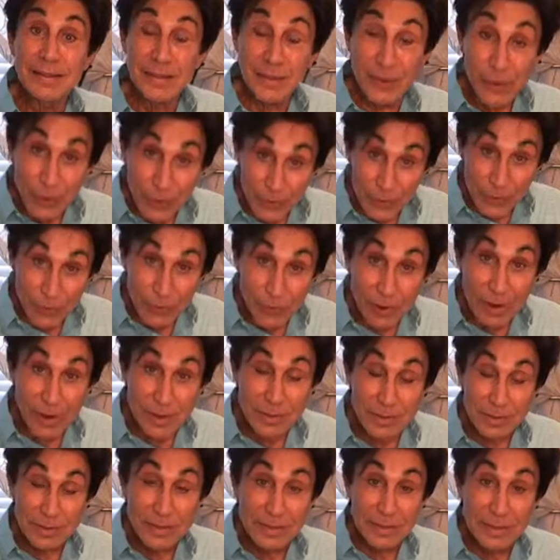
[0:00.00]
to go to the
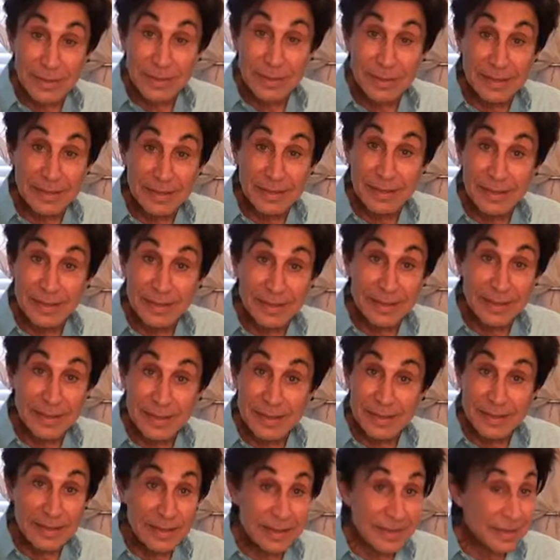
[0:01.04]
cross.
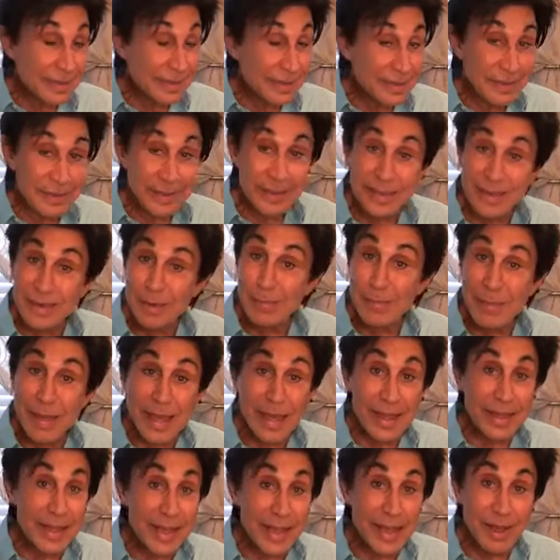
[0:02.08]
He didn't
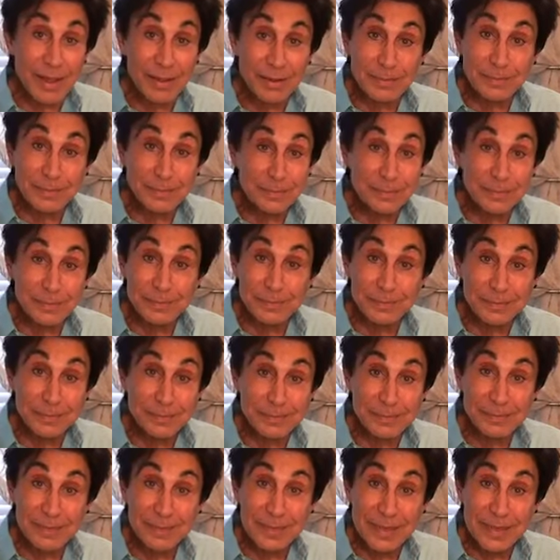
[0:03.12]
back out,
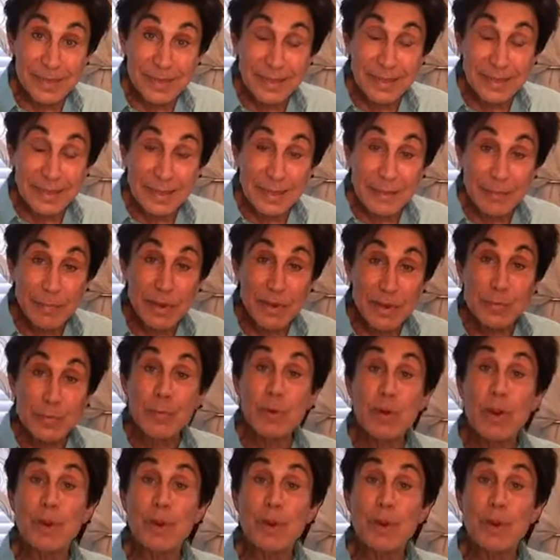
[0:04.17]
but his